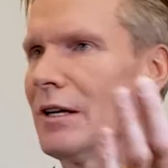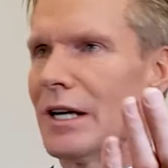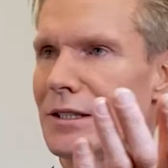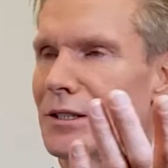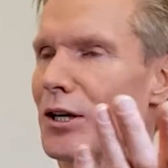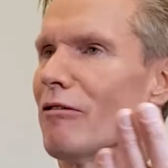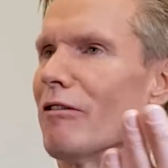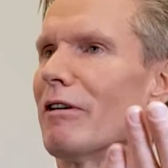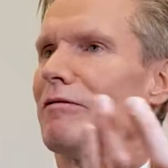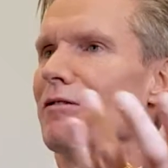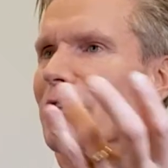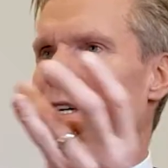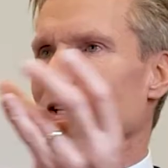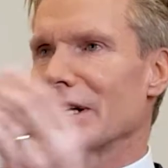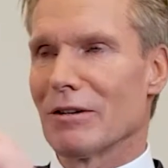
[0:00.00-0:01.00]
it's our
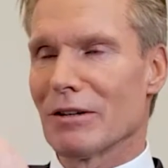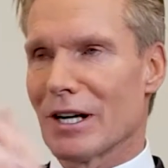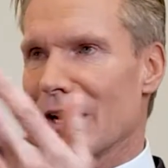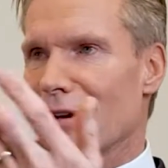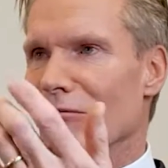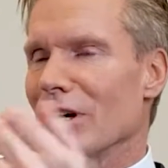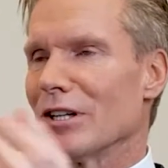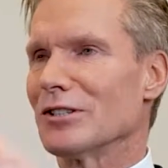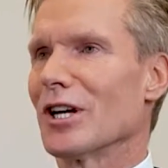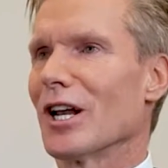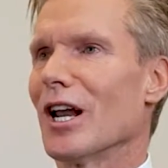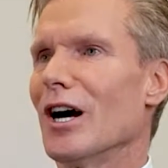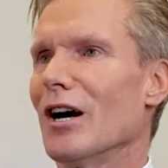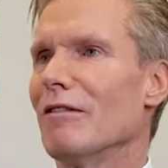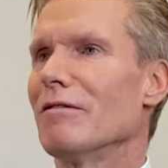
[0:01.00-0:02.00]
everything. It kind of runs our
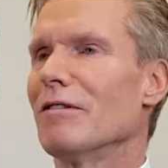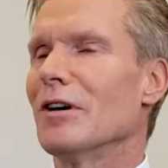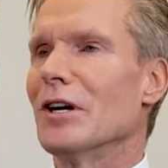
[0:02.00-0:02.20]
life.